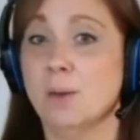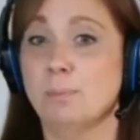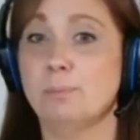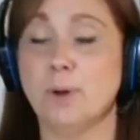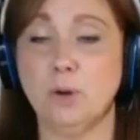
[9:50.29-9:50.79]

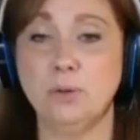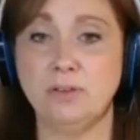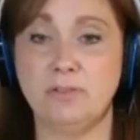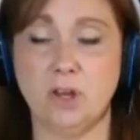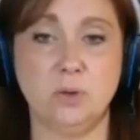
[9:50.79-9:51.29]
Both
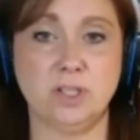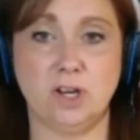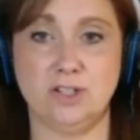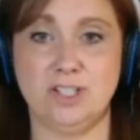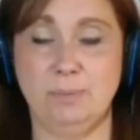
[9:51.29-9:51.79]
of those
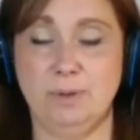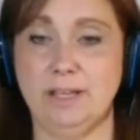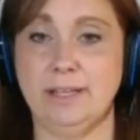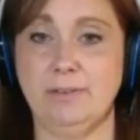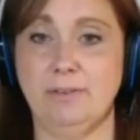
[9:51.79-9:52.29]
are
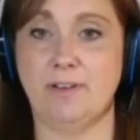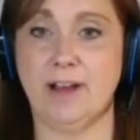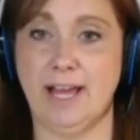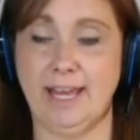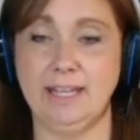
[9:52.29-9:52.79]
typically
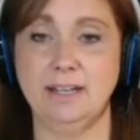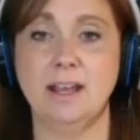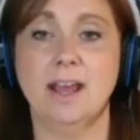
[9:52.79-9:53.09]
fine.